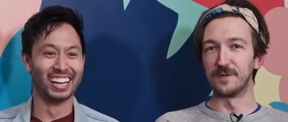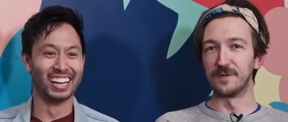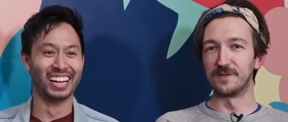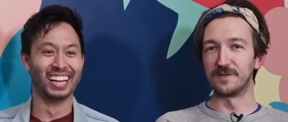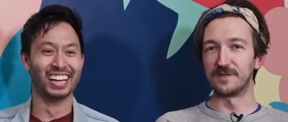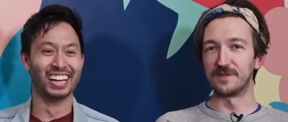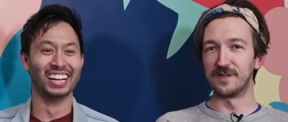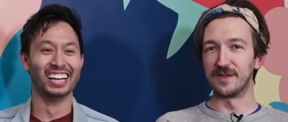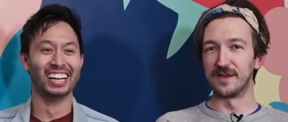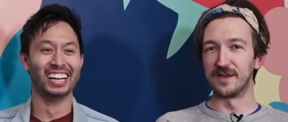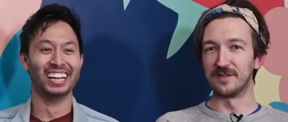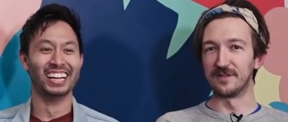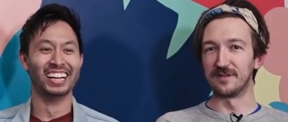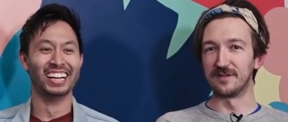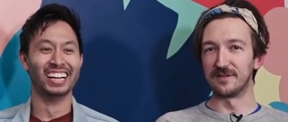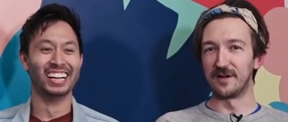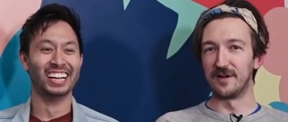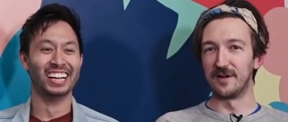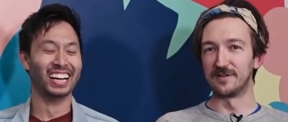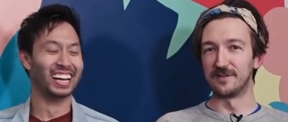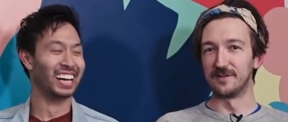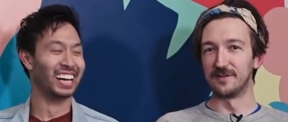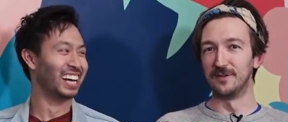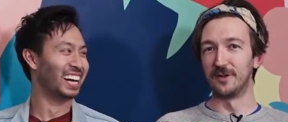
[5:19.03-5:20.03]
Speaker 1: this thing that
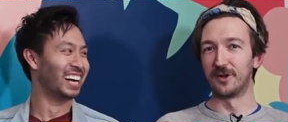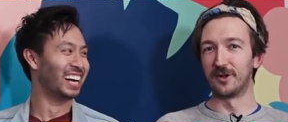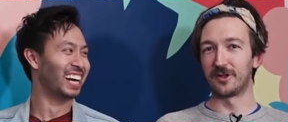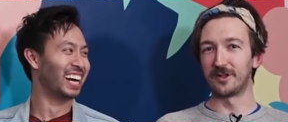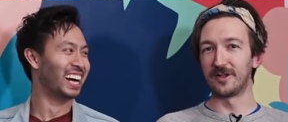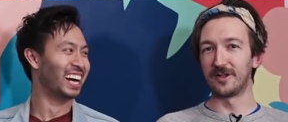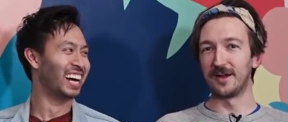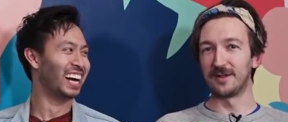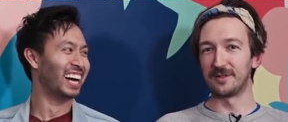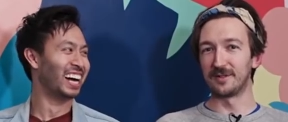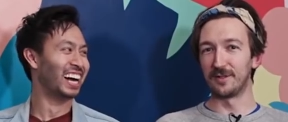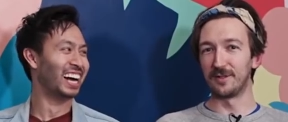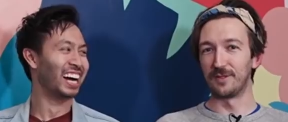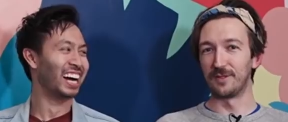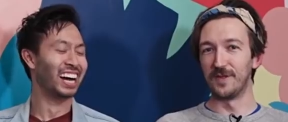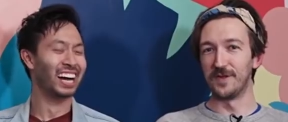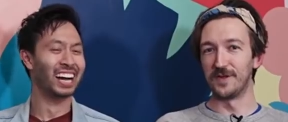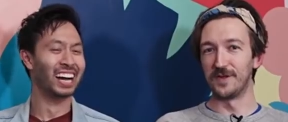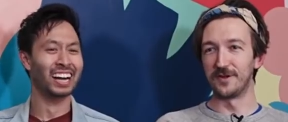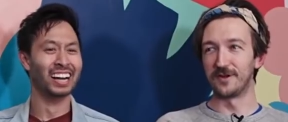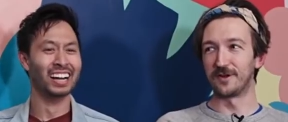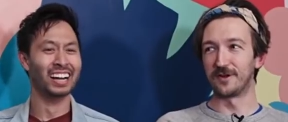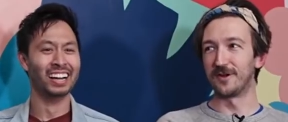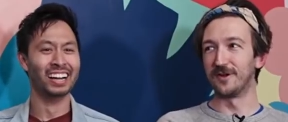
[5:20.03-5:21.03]
doesn't look like the
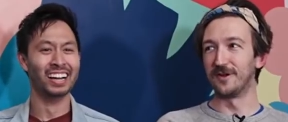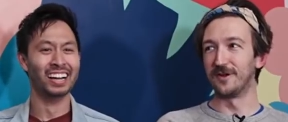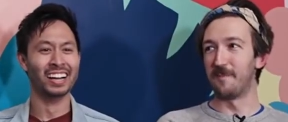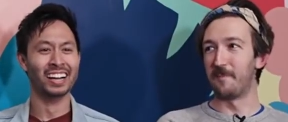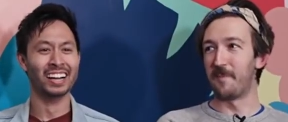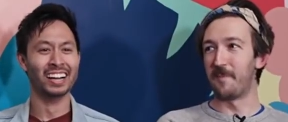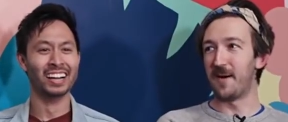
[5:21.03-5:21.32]
thing you're gonna